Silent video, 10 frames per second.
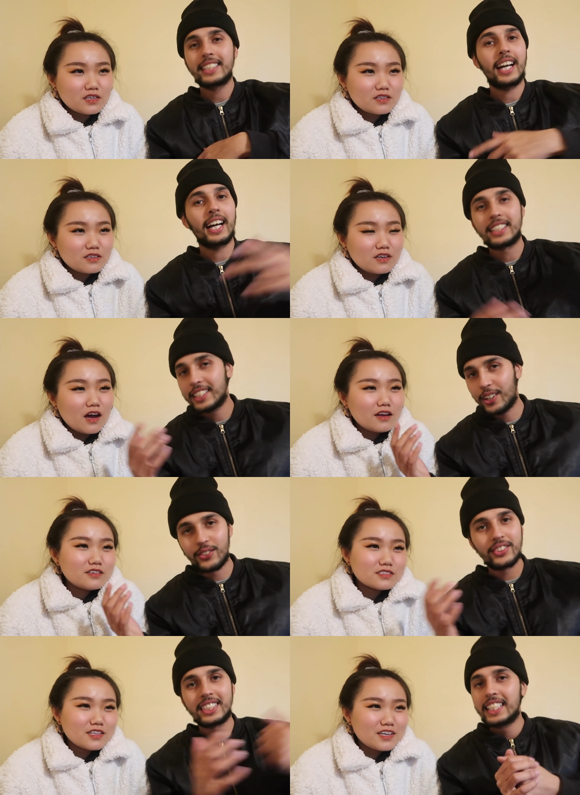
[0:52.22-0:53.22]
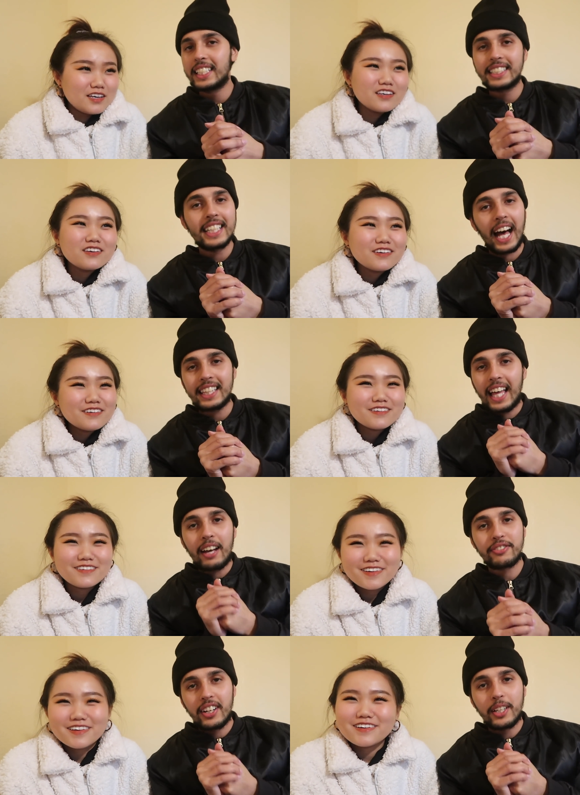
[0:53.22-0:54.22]
Speaker 1: Yeah, she don't, she's not
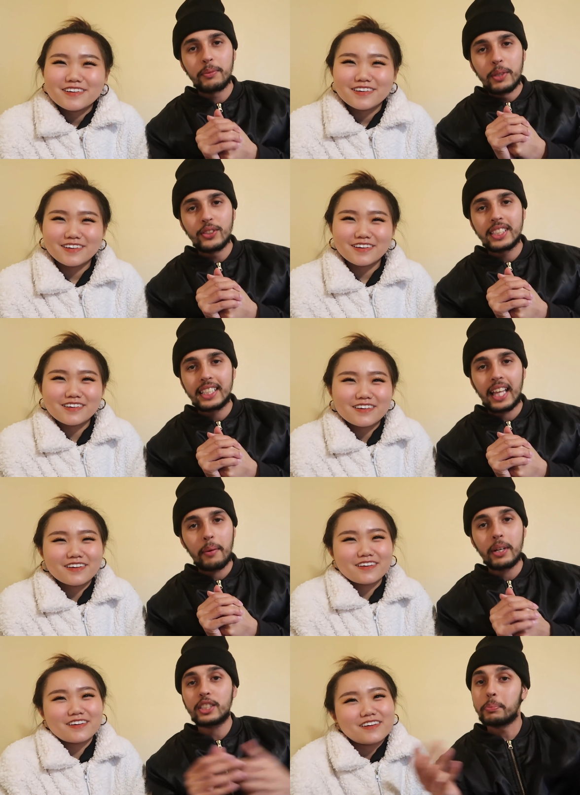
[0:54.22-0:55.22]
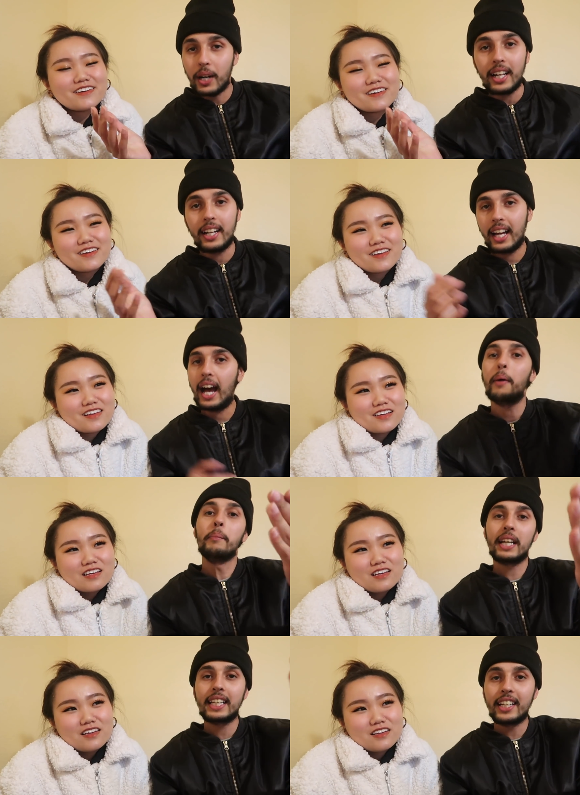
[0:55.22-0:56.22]
that fond of music that much, but
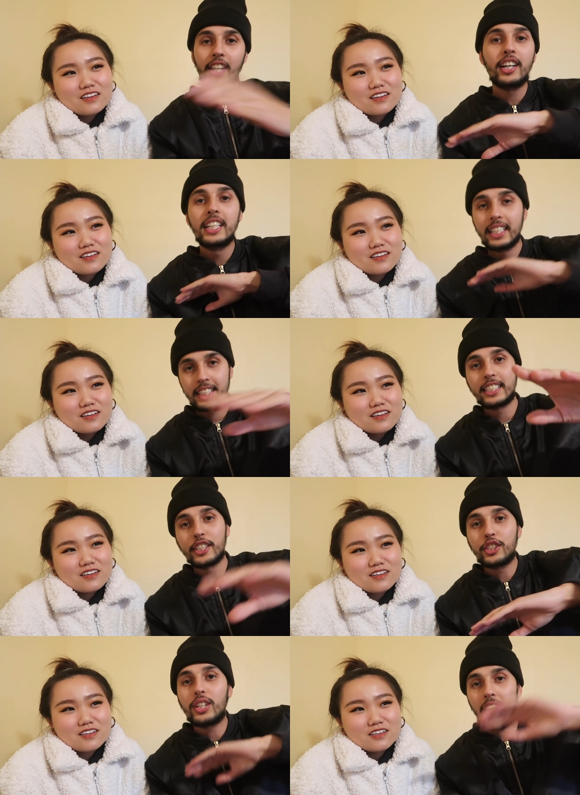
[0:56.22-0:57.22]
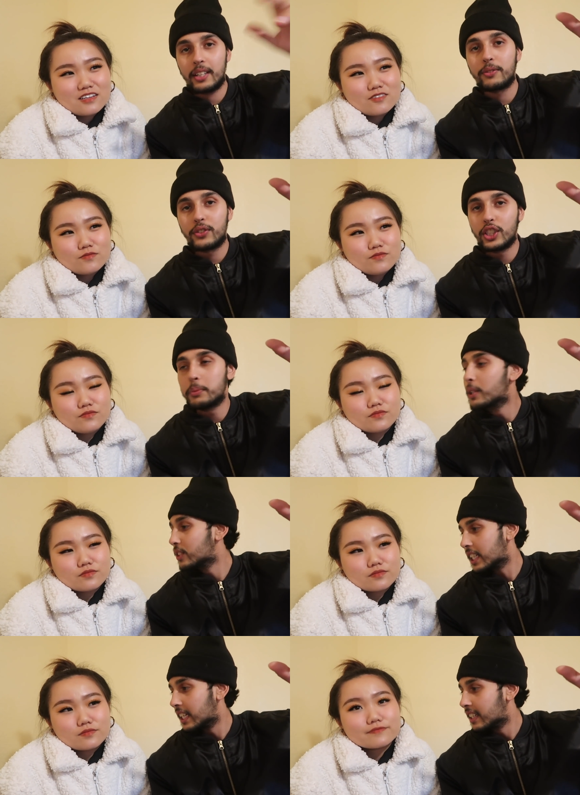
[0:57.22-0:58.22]
I'm making her listen to a lot of good
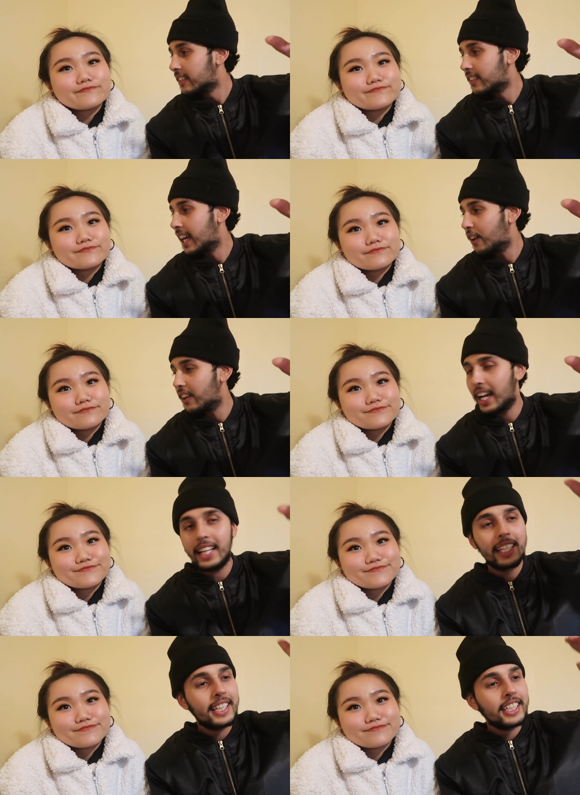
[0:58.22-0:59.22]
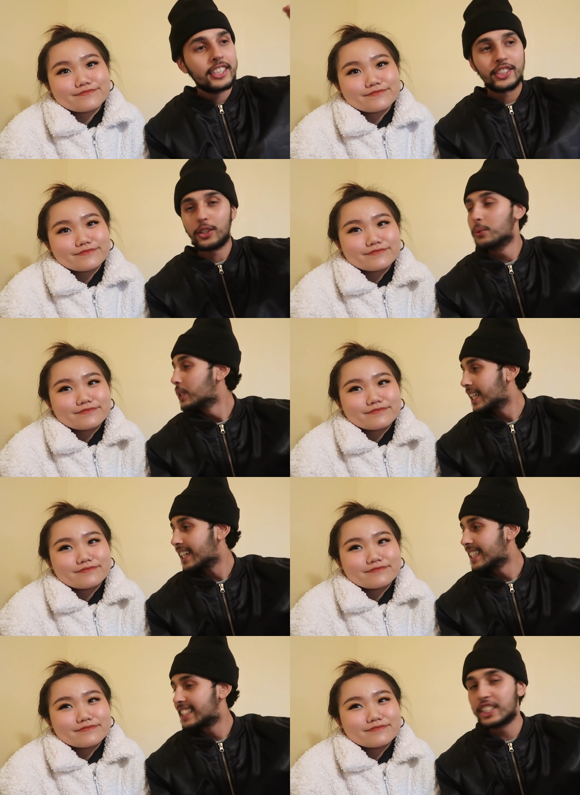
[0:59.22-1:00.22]
music mm. now, right? So we're
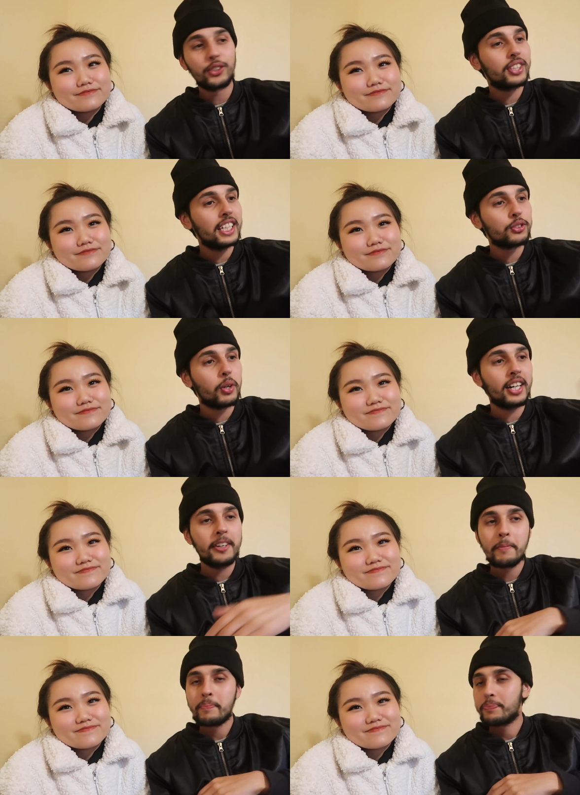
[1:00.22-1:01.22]
gonna listen to this one,